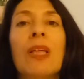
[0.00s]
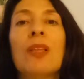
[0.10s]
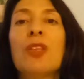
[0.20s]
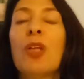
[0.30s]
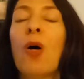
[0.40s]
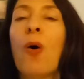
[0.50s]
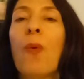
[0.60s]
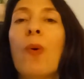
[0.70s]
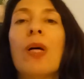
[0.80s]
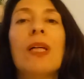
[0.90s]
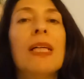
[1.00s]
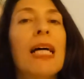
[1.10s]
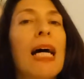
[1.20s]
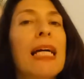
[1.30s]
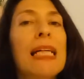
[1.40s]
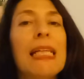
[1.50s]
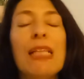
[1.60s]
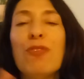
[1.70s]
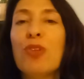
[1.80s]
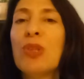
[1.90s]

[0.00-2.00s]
So if you